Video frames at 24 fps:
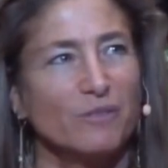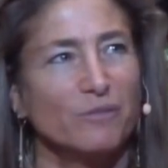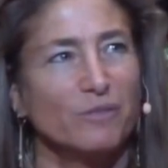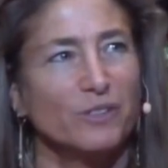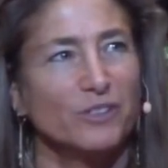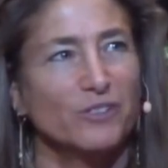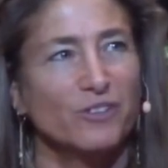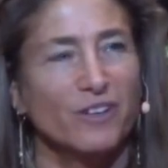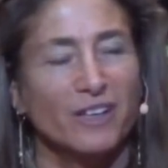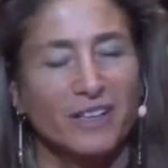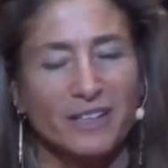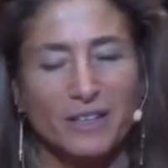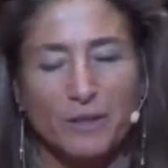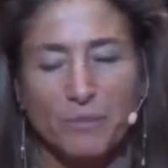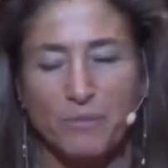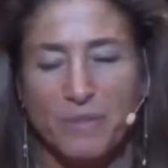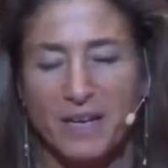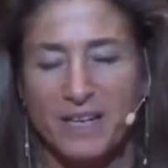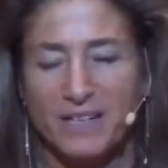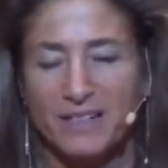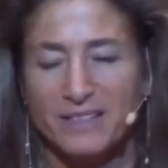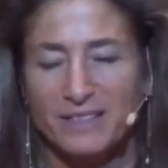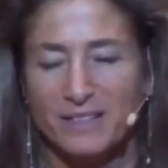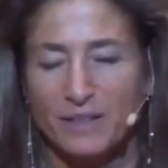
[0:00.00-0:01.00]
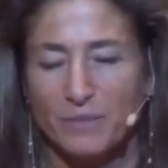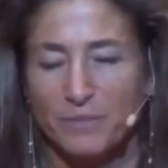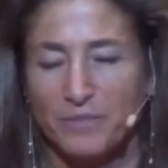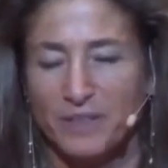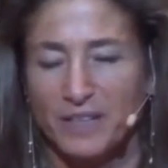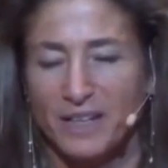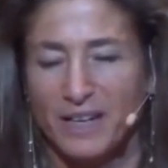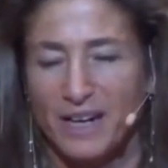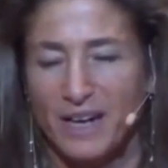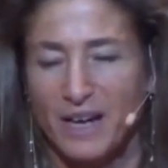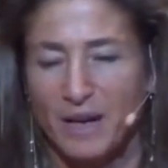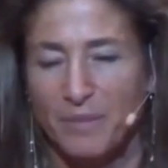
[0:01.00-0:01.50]
and we're trying to make
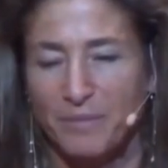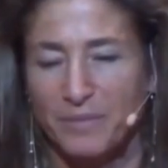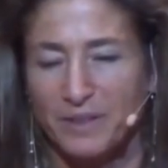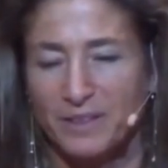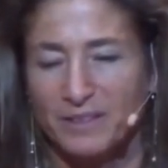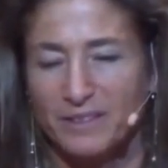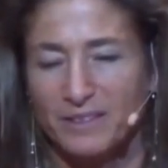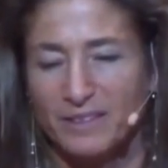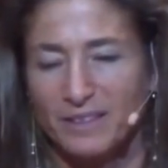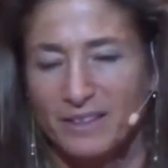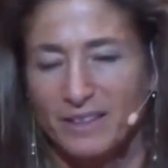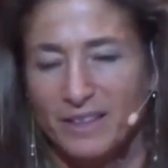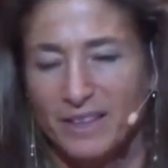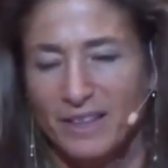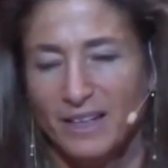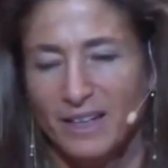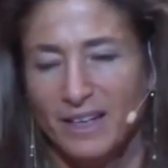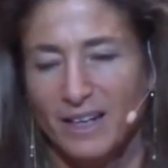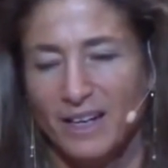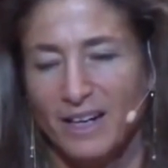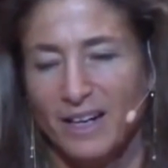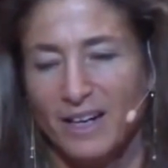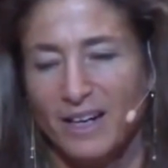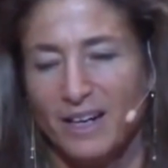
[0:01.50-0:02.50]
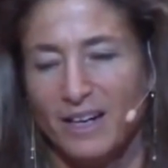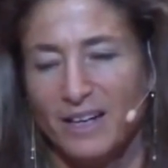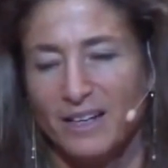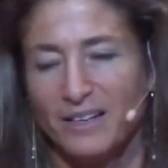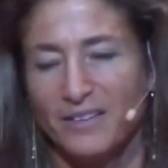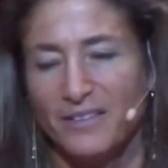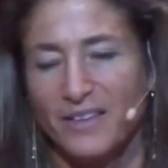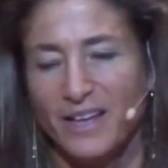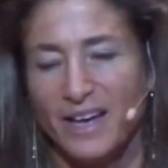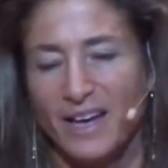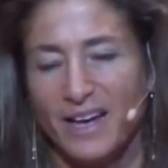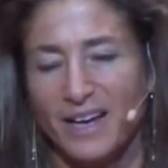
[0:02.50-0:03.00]
something happen, uh,
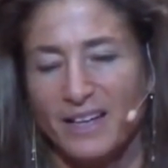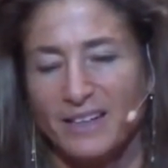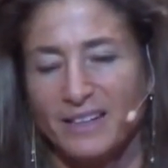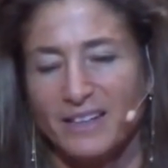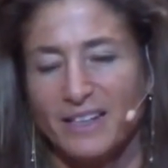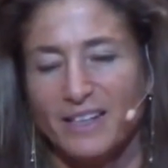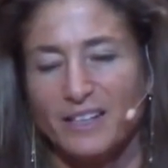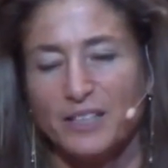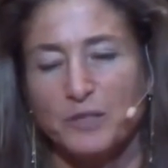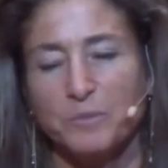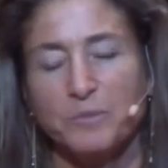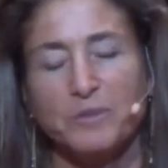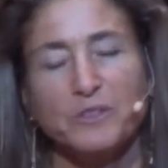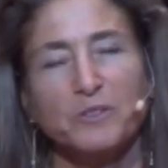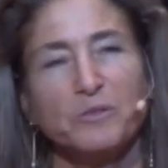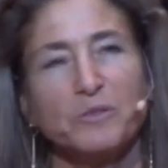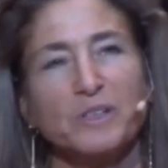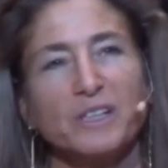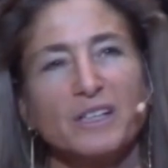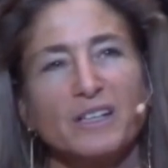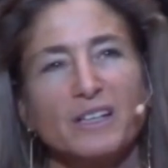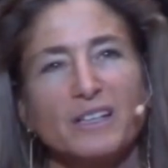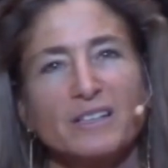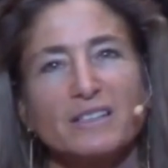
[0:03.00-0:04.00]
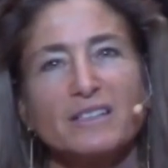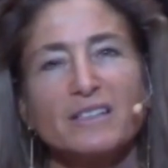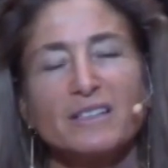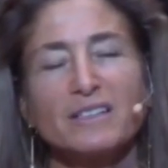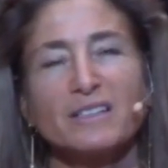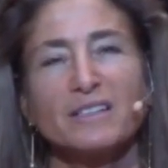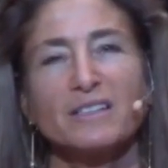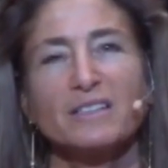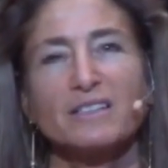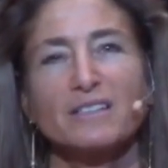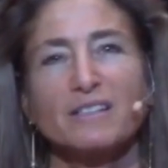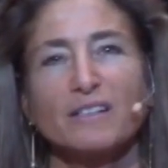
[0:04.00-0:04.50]
that gets between us
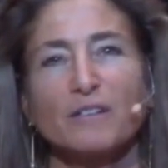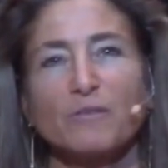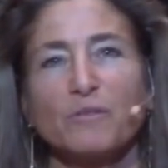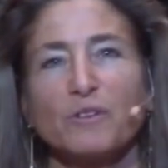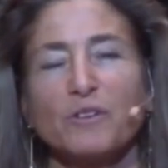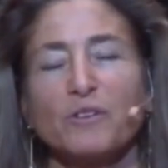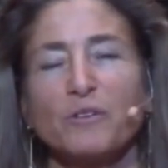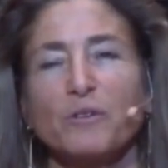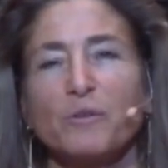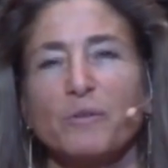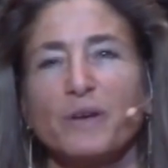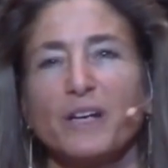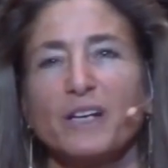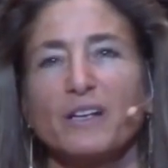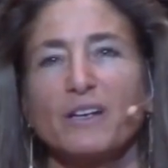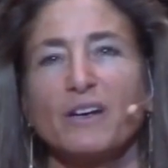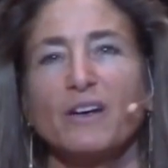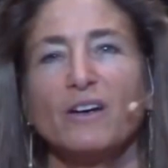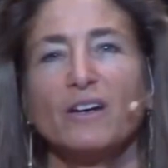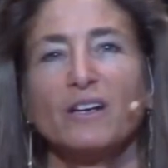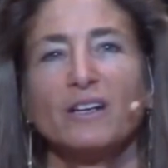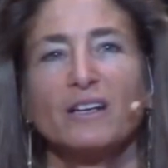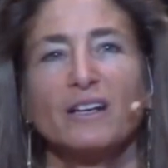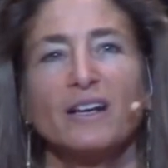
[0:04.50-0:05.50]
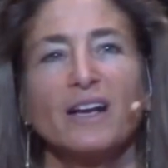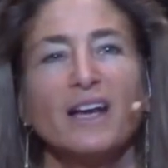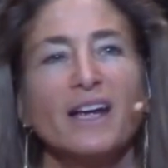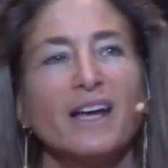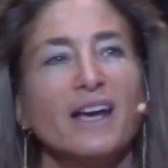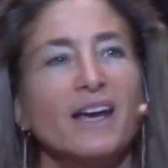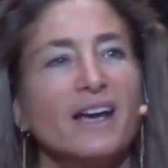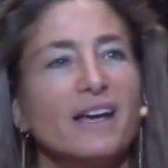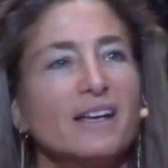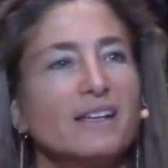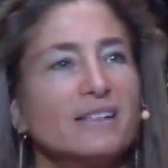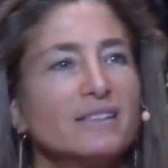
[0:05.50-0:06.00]
and listening with an awake heart.
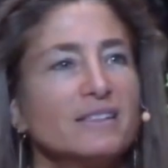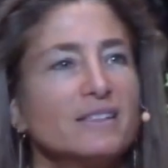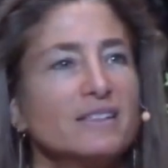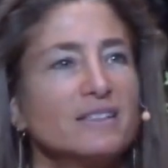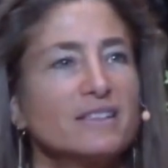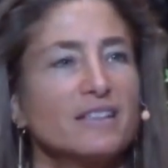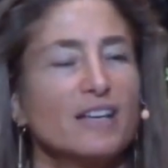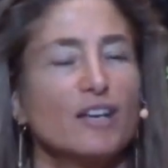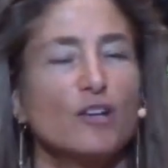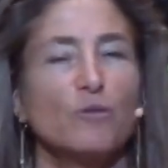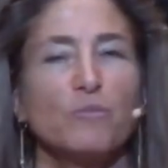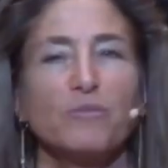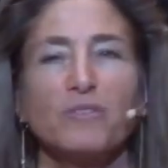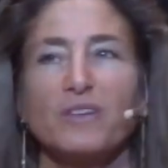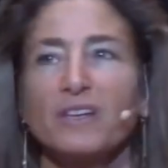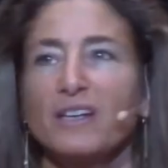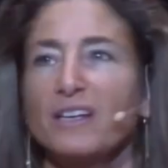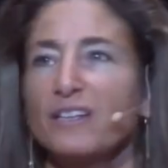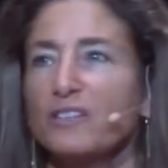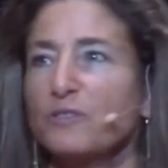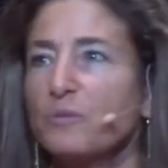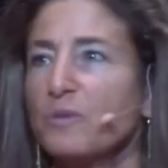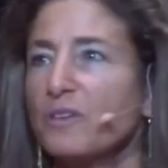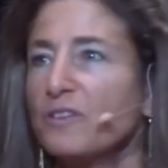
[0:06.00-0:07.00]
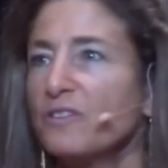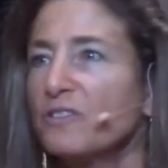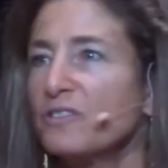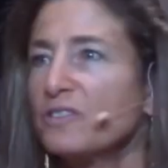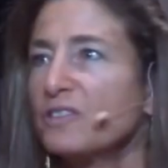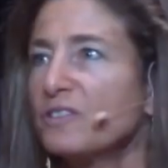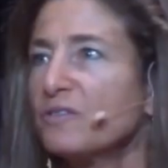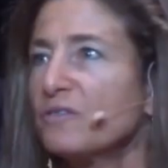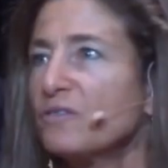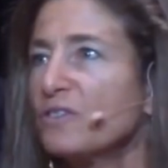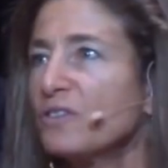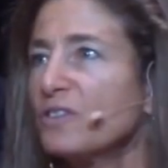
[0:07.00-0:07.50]
And it's the same thing as when
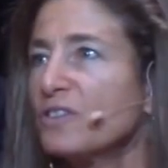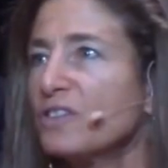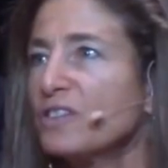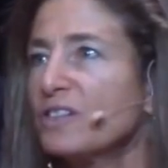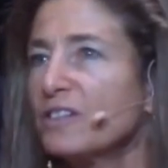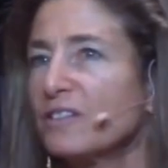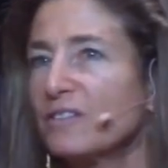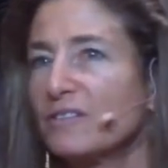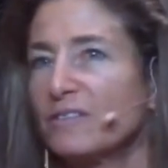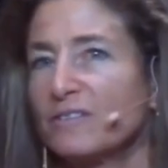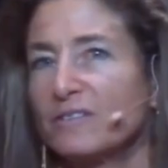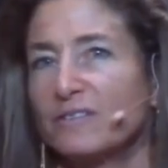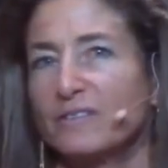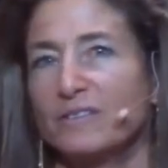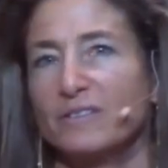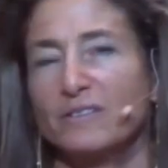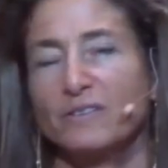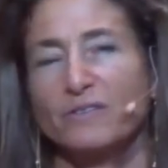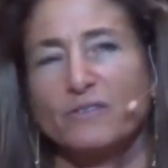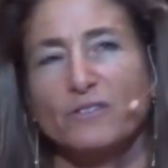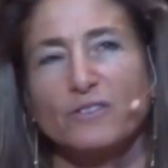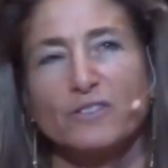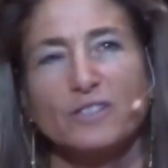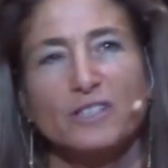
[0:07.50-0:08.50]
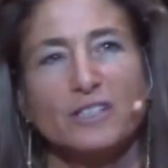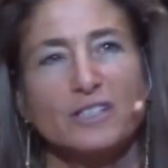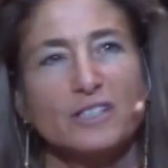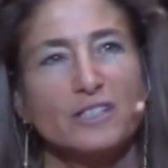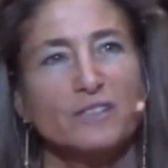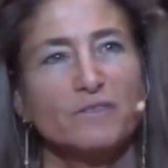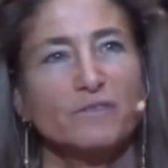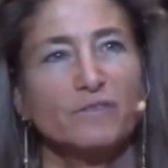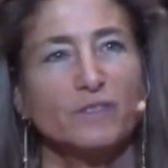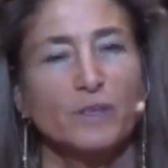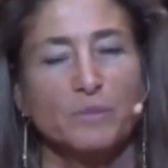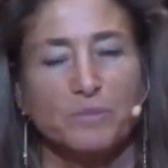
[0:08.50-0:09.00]
there's aversion. Aversion's
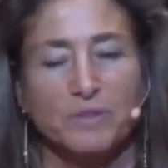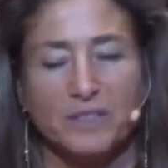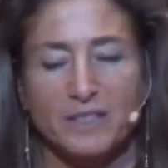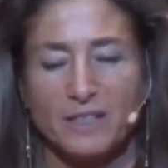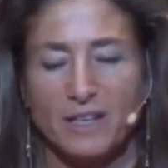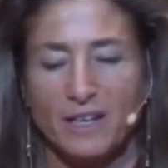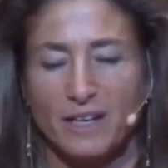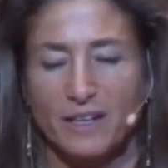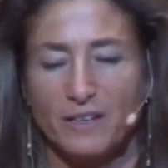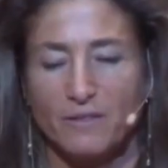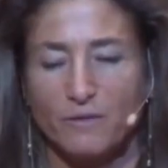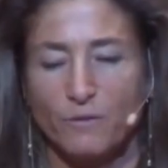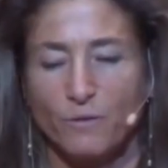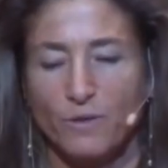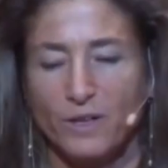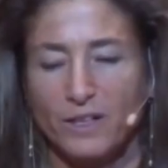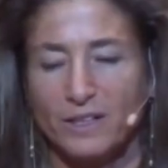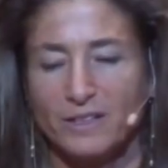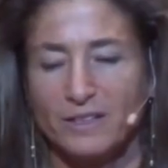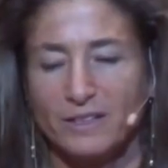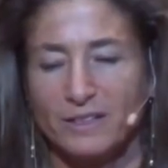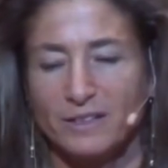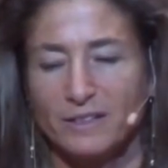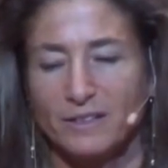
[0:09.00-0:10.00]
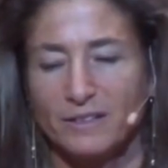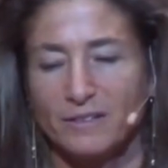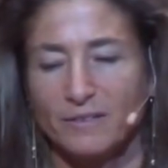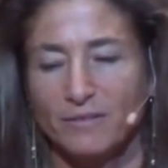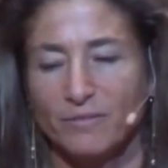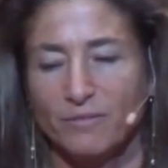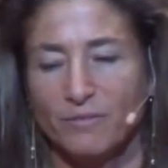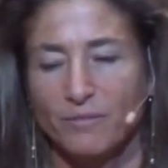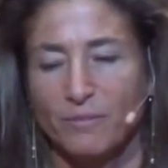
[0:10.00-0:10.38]
the flip side of wanting